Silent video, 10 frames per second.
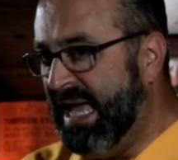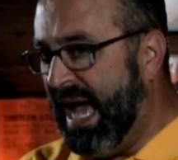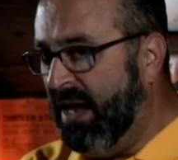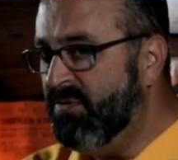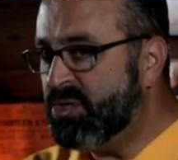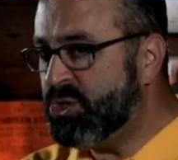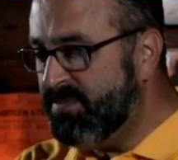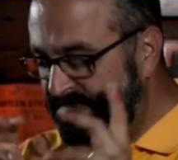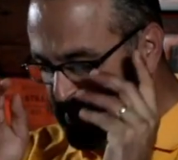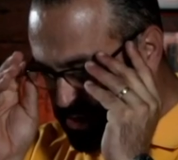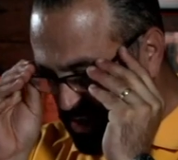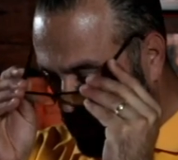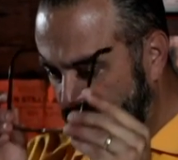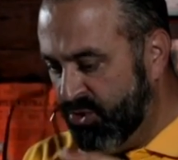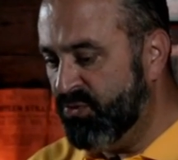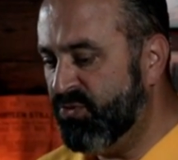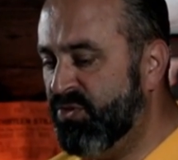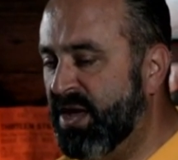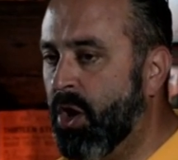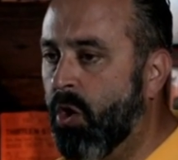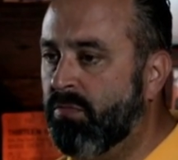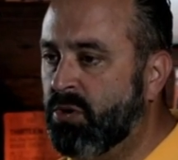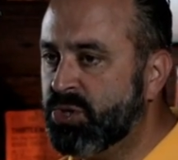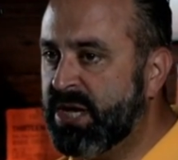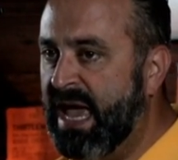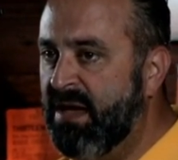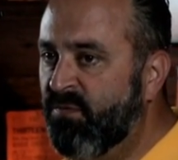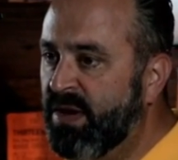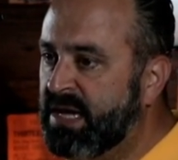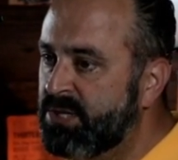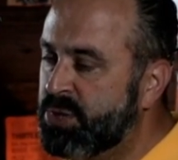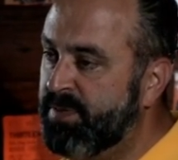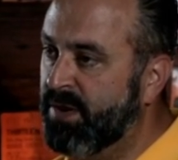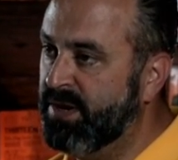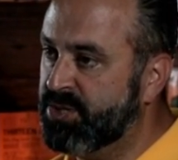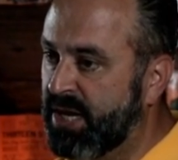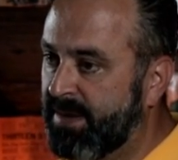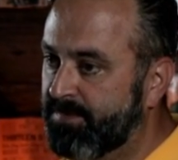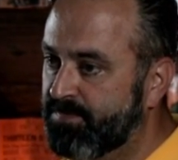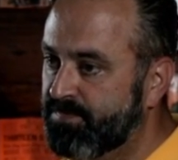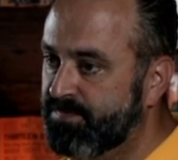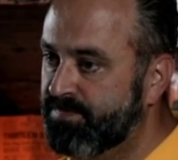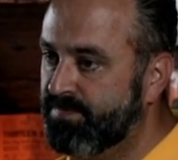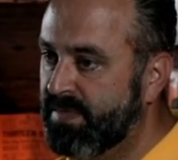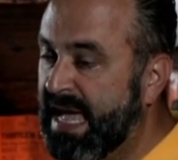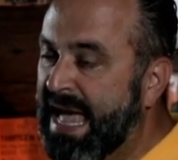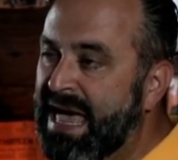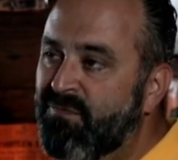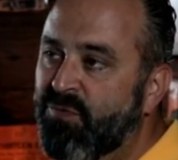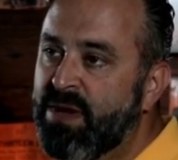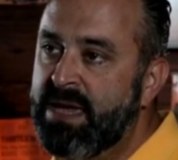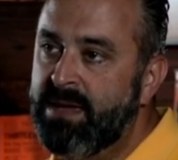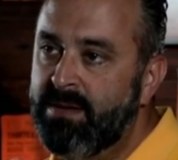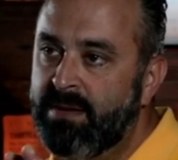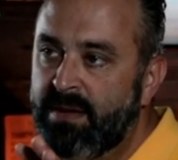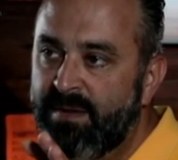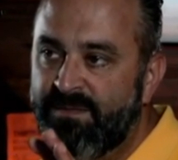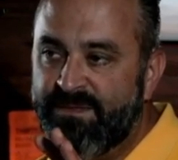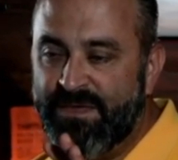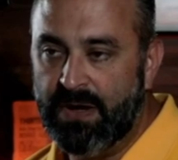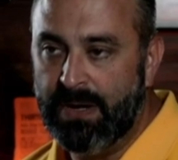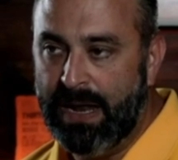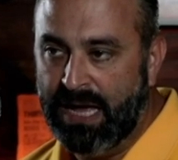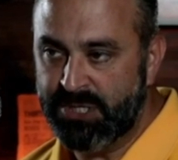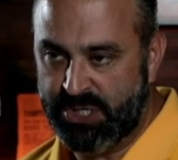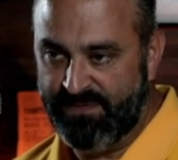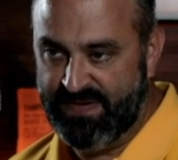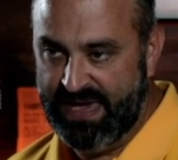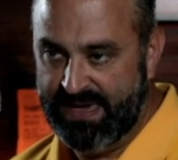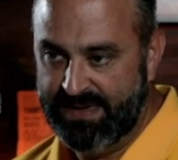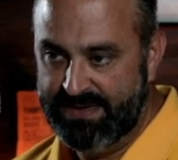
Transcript: I would submit to you that almost every conspiracy, every philosophy,